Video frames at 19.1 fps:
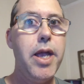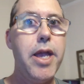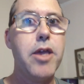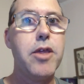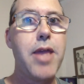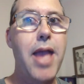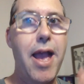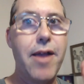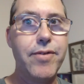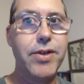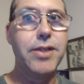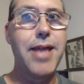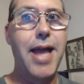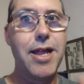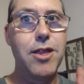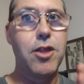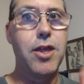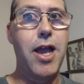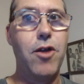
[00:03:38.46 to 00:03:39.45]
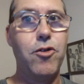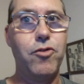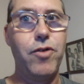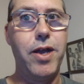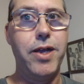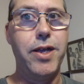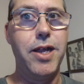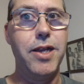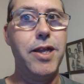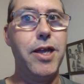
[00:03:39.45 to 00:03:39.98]
is having that
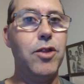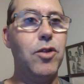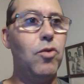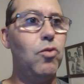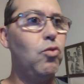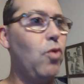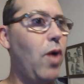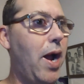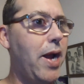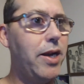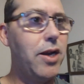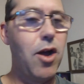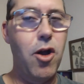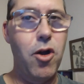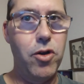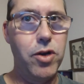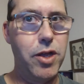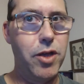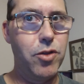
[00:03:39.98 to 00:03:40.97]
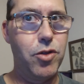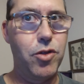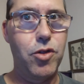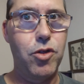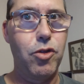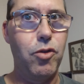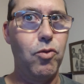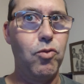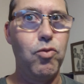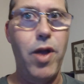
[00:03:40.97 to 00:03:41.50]
soundtrack in there, the right artists,
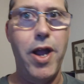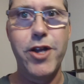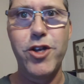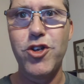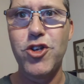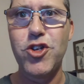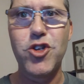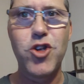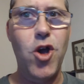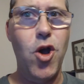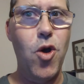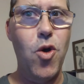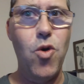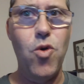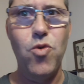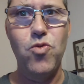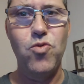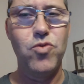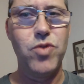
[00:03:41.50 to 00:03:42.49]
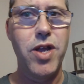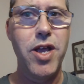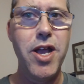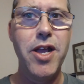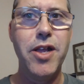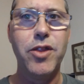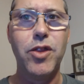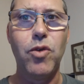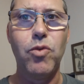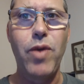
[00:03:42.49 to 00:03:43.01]
the right tone,
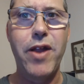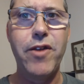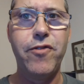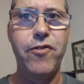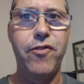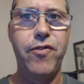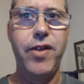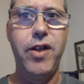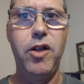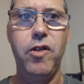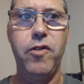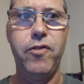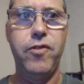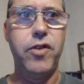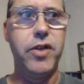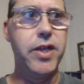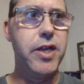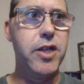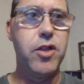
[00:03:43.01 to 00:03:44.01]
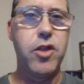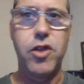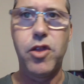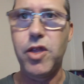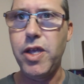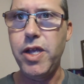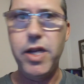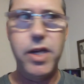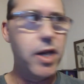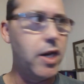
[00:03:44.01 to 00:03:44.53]
the right feel for each
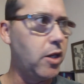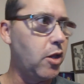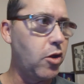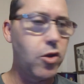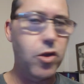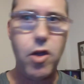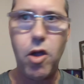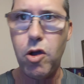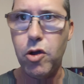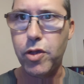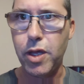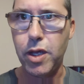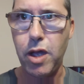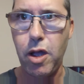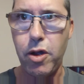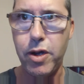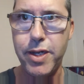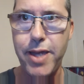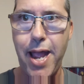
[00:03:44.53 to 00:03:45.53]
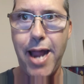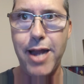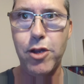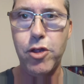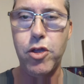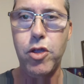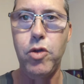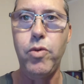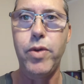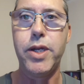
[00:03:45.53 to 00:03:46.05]
scene and the songs that are
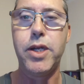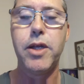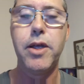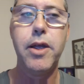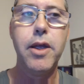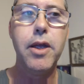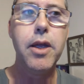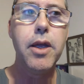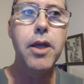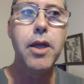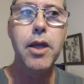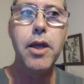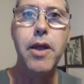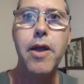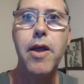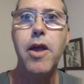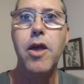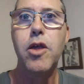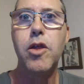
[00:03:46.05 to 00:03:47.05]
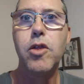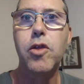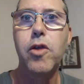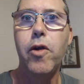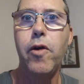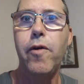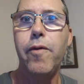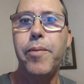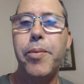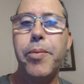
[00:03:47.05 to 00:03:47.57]
attached to it.
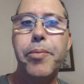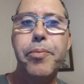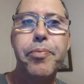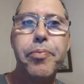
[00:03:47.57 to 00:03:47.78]
So